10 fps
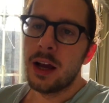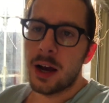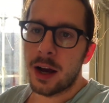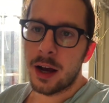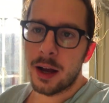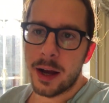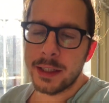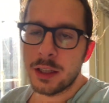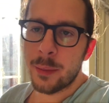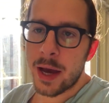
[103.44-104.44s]
I
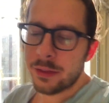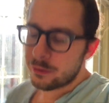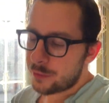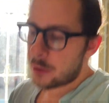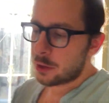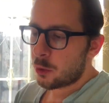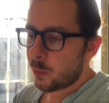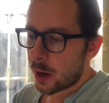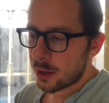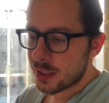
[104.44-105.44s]
did the math and found out
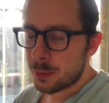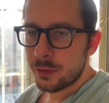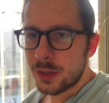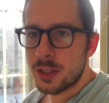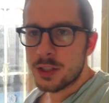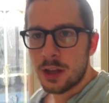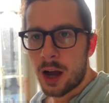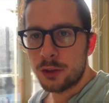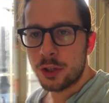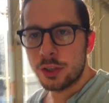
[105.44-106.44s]
where some of these
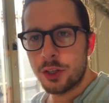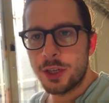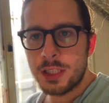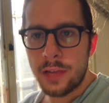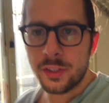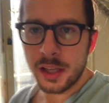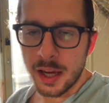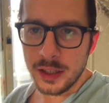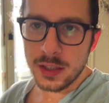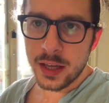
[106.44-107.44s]
137
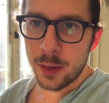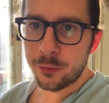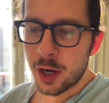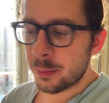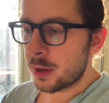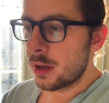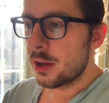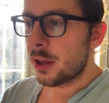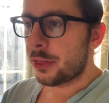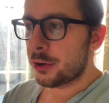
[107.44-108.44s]
cases came from.
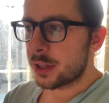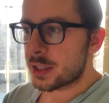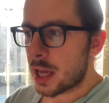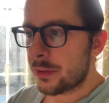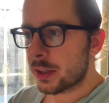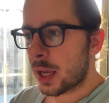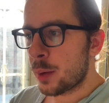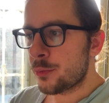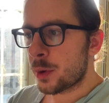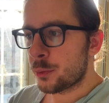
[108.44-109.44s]
37
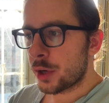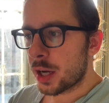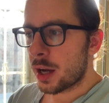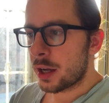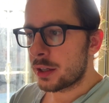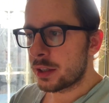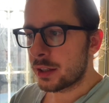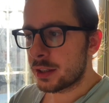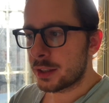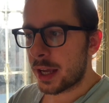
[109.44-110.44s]
came from Riyadh,
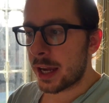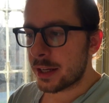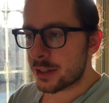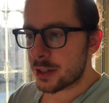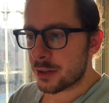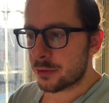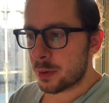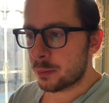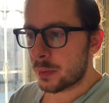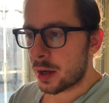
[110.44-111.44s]
8
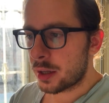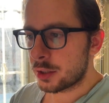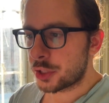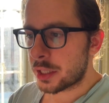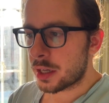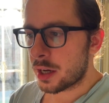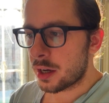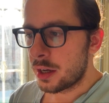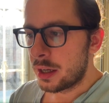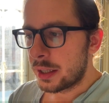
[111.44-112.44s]
from
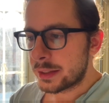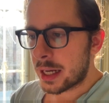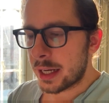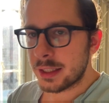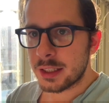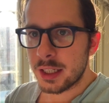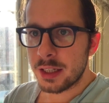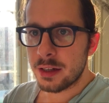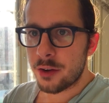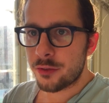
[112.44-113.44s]
Jeddah,
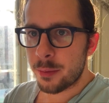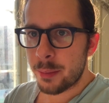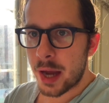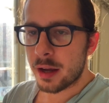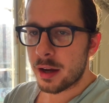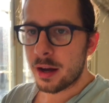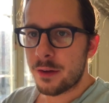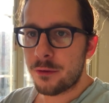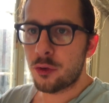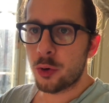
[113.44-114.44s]
19 from
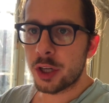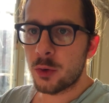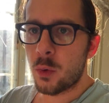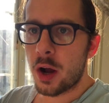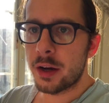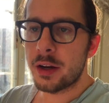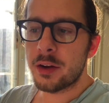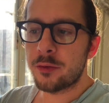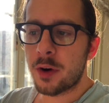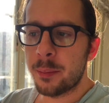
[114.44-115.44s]
Mecca, 41
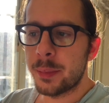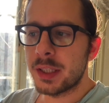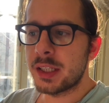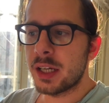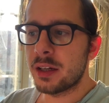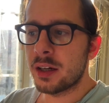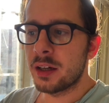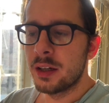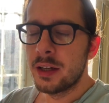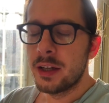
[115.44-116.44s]
from Medina,